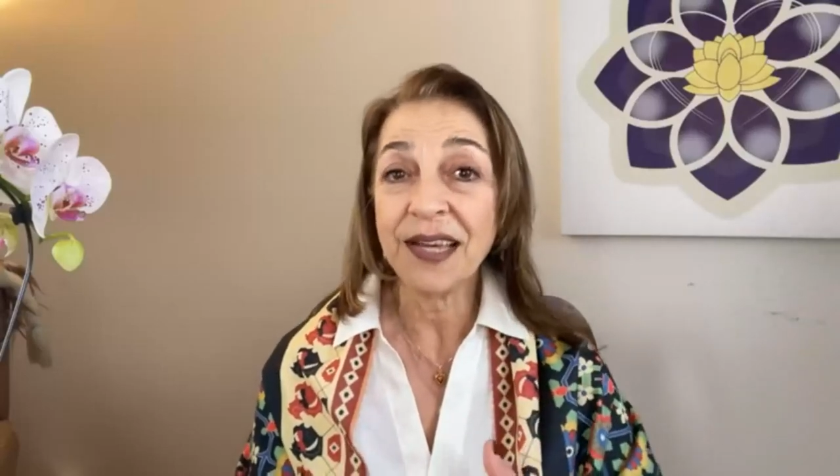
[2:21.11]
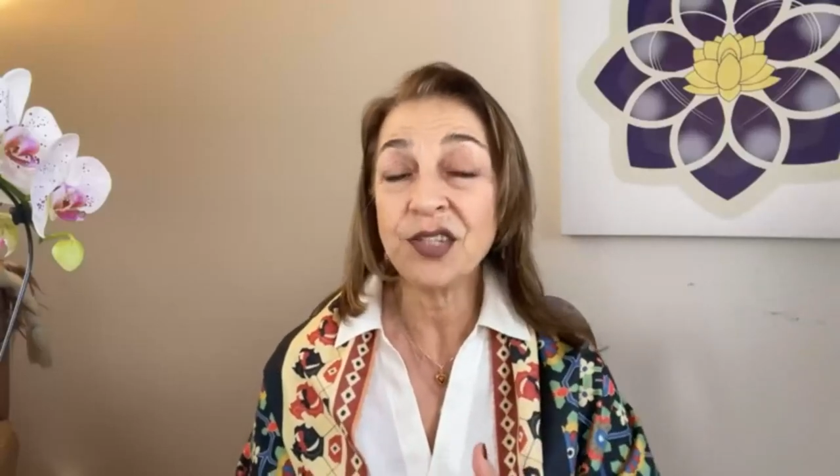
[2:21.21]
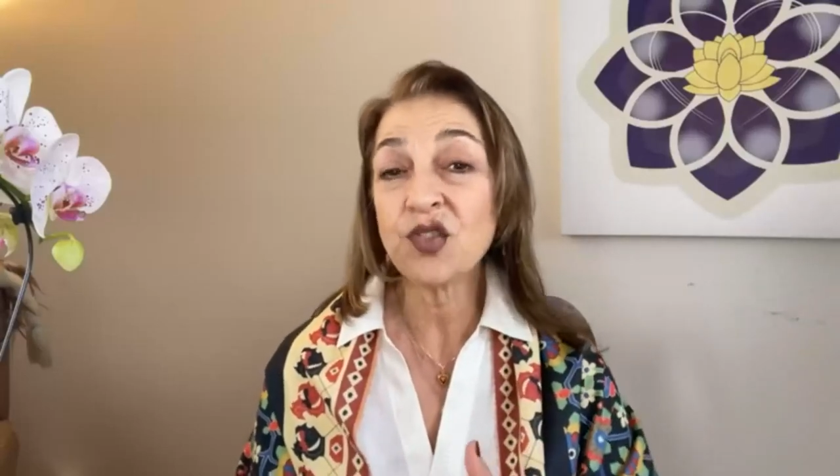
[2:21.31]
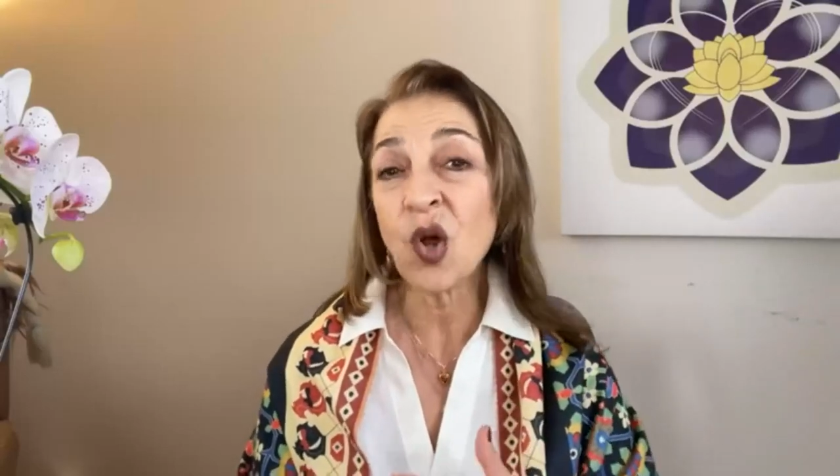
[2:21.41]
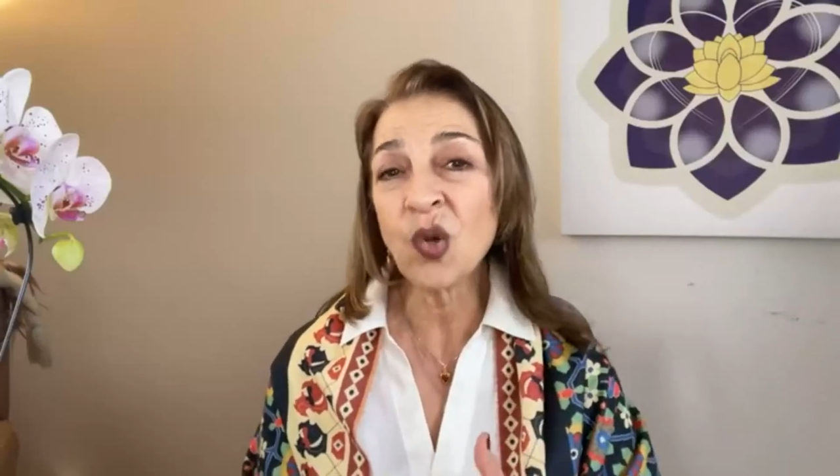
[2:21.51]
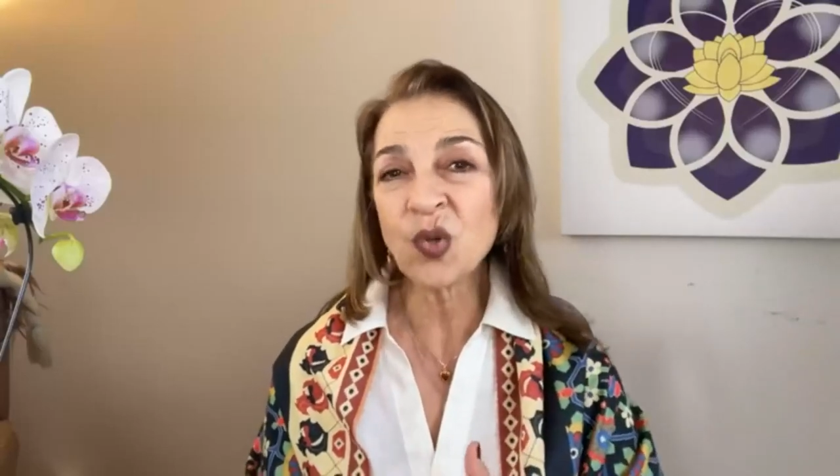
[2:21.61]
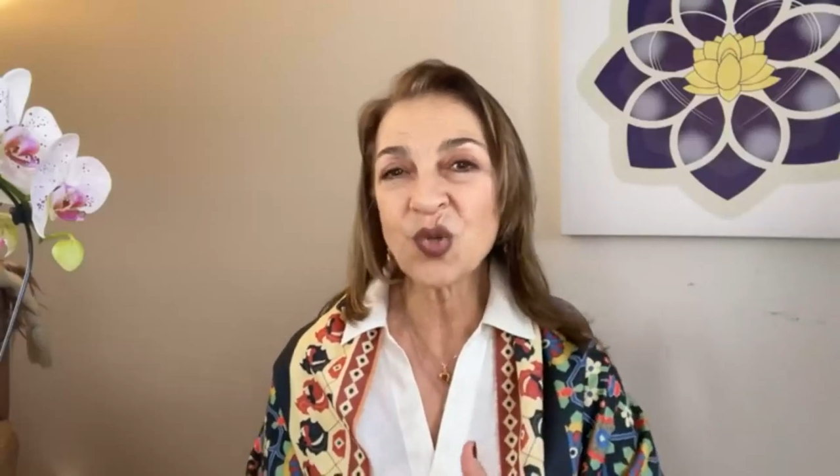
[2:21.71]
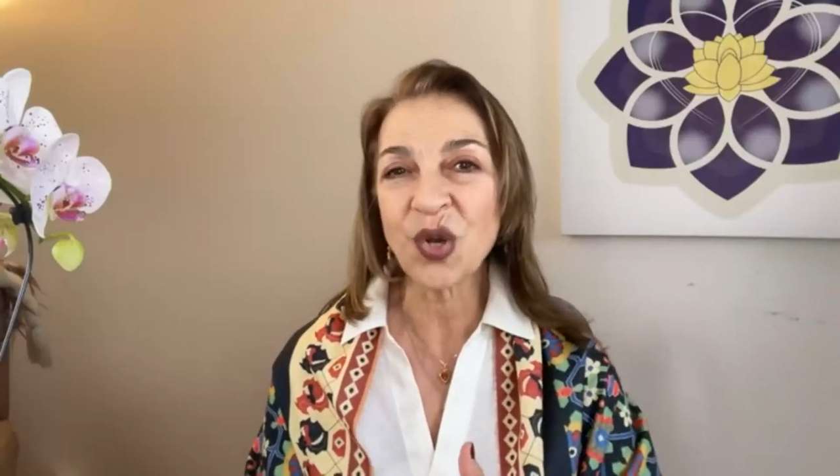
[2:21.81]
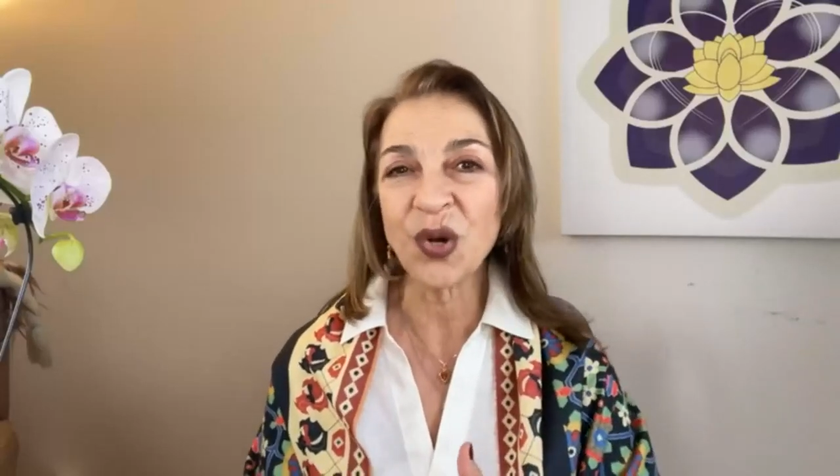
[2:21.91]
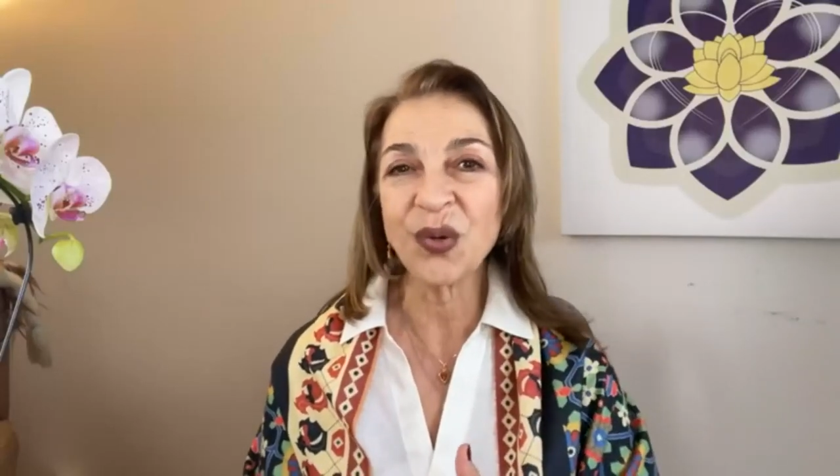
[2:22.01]
And it's
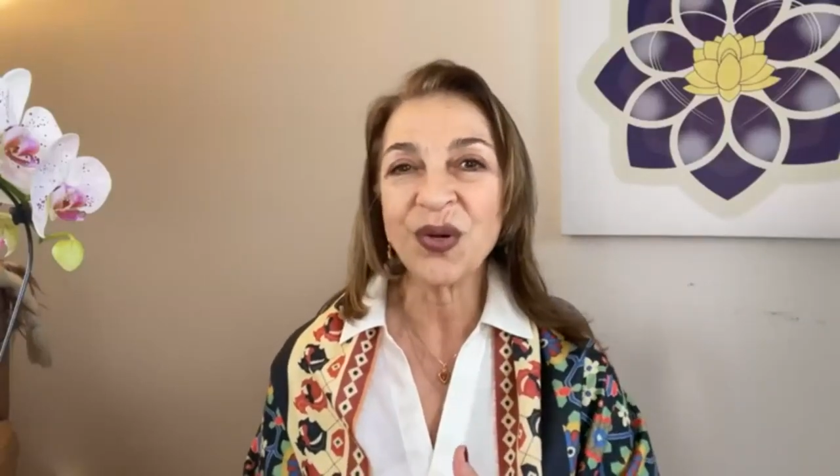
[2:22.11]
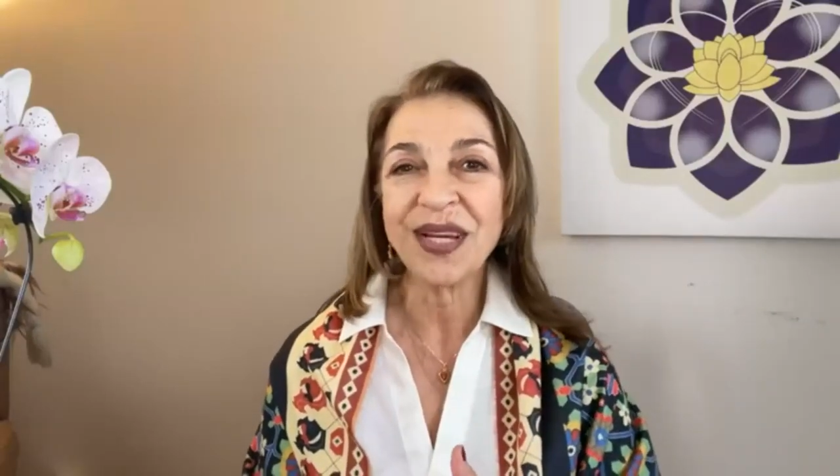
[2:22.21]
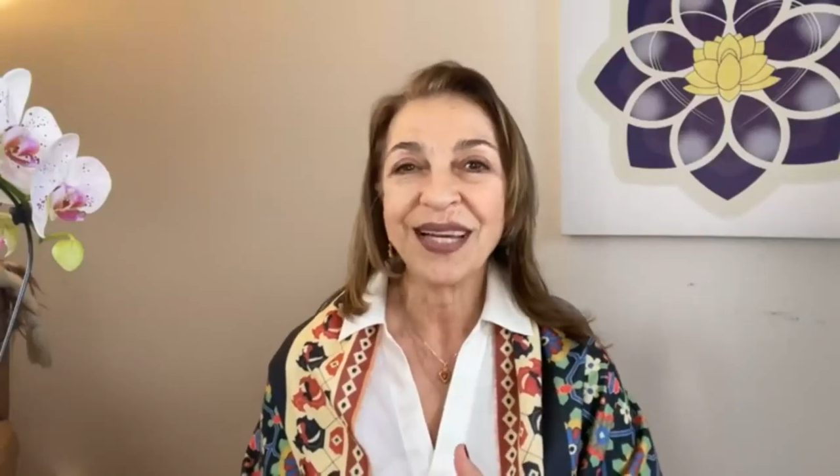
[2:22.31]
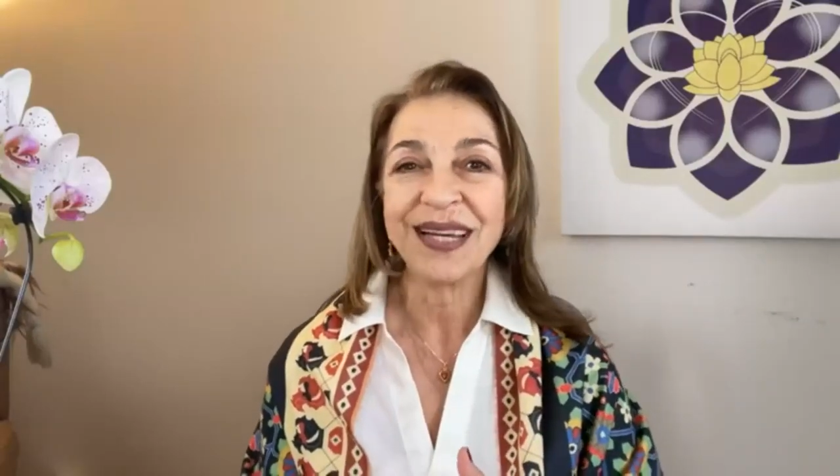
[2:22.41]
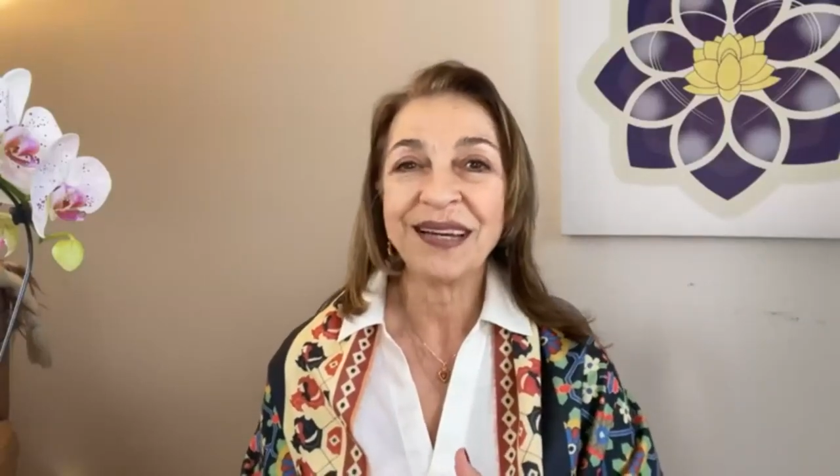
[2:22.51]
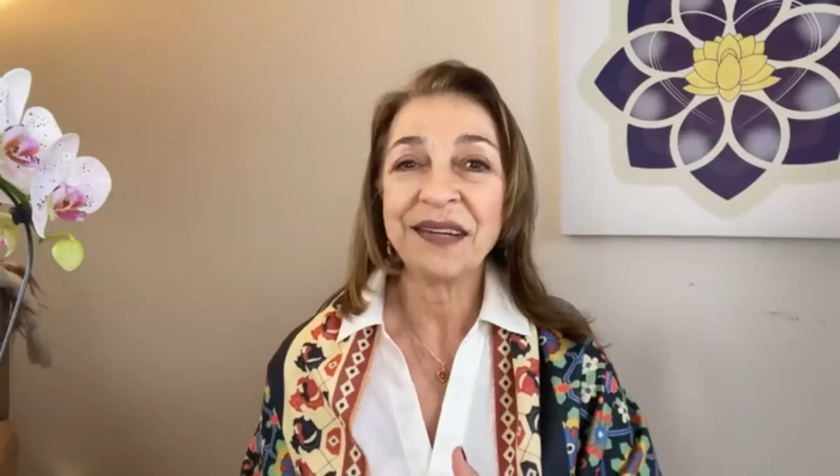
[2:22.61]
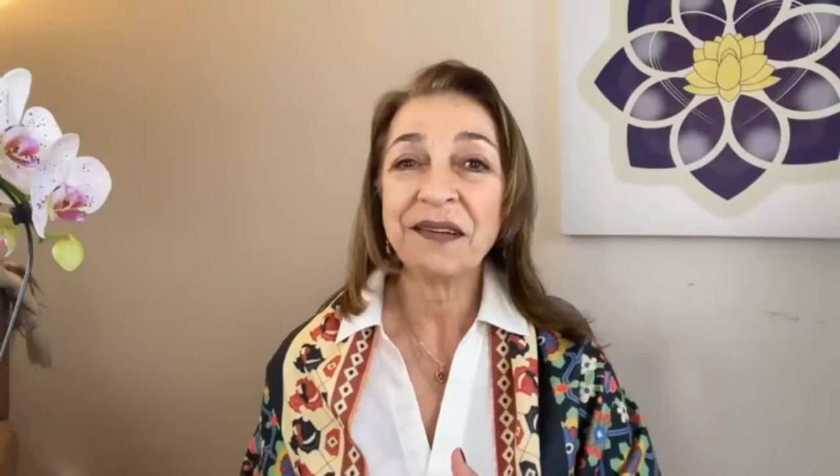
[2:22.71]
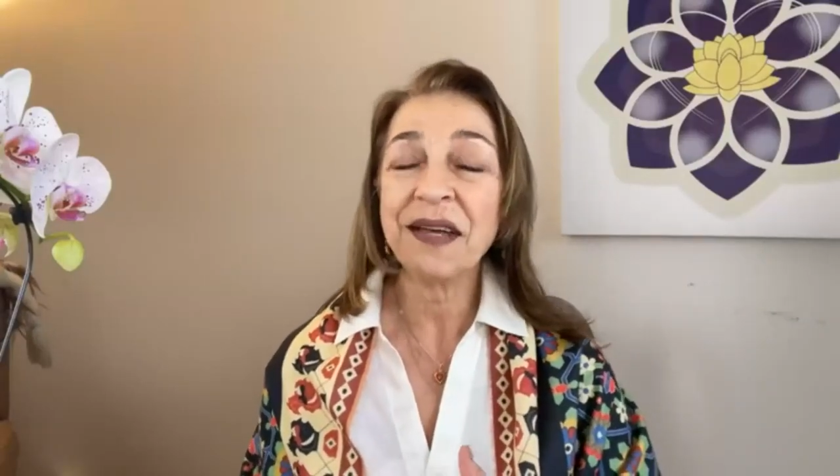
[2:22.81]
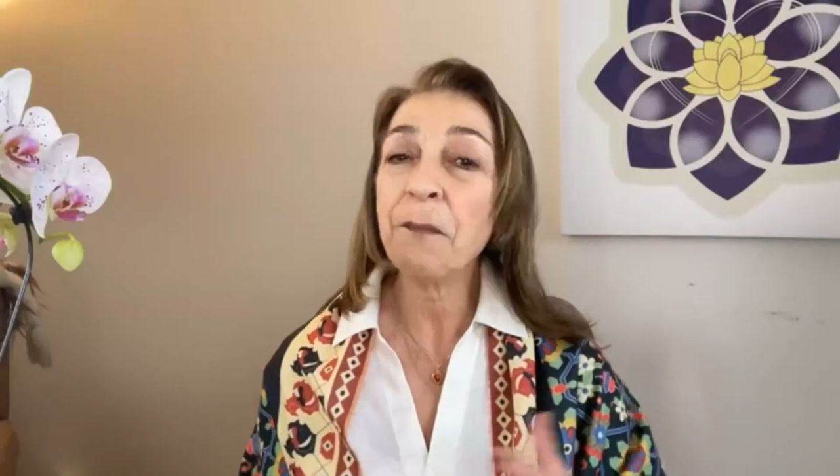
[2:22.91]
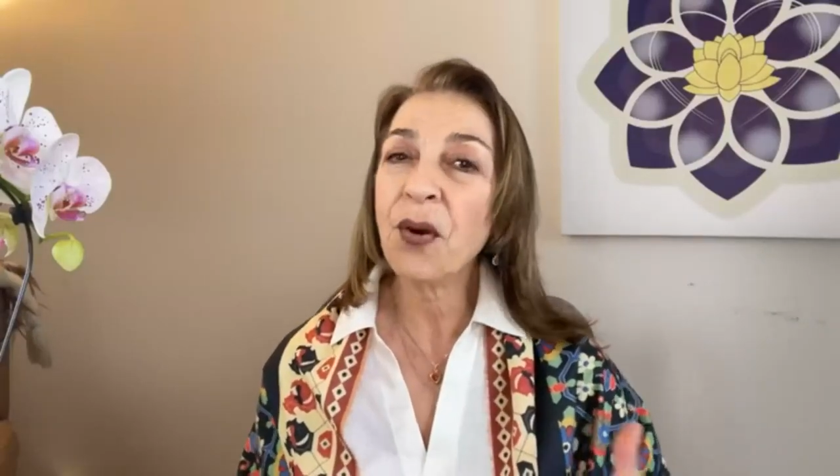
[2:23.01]
also
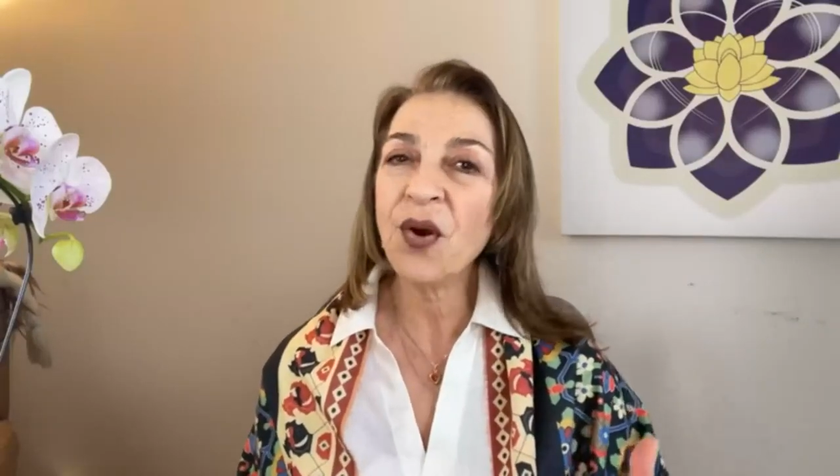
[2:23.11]
uh,